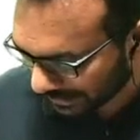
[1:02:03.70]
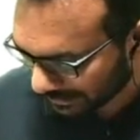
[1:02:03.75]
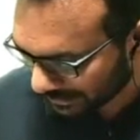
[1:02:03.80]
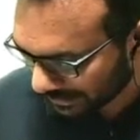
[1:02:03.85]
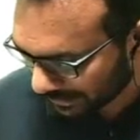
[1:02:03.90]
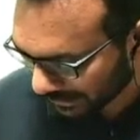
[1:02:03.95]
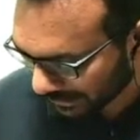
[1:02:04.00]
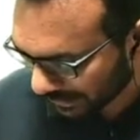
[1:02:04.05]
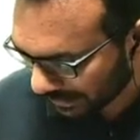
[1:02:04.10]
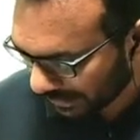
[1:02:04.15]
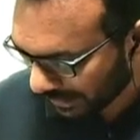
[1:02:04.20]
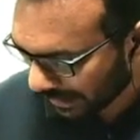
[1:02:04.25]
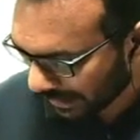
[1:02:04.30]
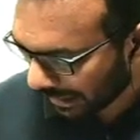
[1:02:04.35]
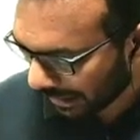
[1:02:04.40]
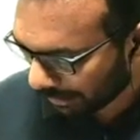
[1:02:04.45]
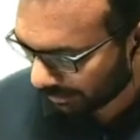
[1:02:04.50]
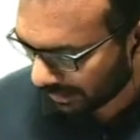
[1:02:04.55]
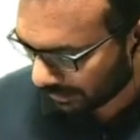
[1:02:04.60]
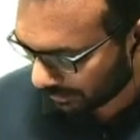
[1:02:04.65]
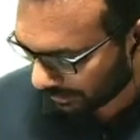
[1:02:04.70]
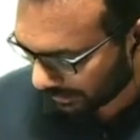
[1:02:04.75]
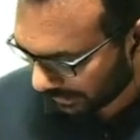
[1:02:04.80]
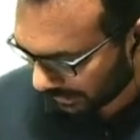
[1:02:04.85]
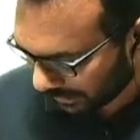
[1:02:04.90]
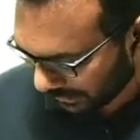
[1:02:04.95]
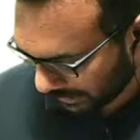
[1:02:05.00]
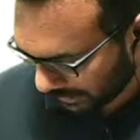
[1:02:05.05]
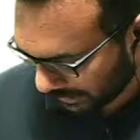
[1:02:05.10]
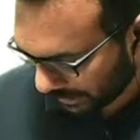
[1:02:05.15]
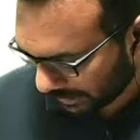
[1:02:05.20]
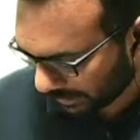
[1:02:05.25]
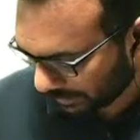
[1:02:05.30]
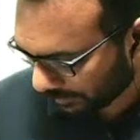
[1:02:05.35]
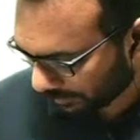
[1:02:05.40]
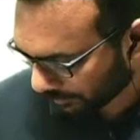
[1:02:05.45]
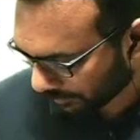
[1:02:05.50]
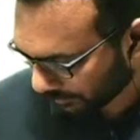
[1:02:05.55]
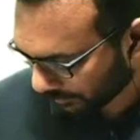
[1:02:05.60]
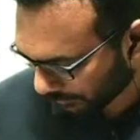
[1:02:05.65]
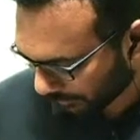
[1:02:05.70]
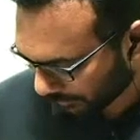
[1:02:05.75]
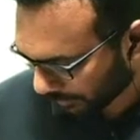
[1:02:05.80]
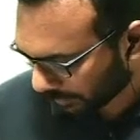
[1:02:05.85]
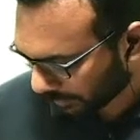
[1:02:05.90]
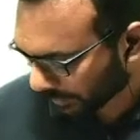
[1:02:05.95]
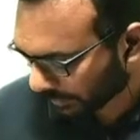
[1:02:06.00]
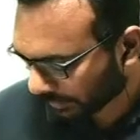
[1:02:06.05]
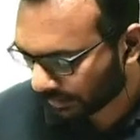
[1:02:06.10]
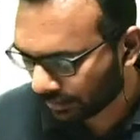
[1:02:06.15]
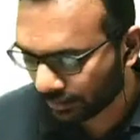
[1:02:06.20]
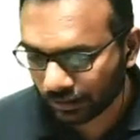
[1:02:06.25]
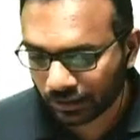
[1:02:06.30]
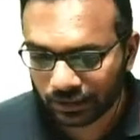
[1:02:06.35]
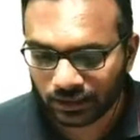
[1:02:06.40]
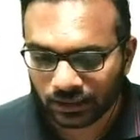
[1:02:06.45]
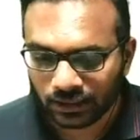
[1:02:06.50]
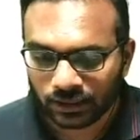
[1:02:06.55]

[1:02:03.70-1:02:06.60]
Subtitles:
the Hamiltonian here. All right.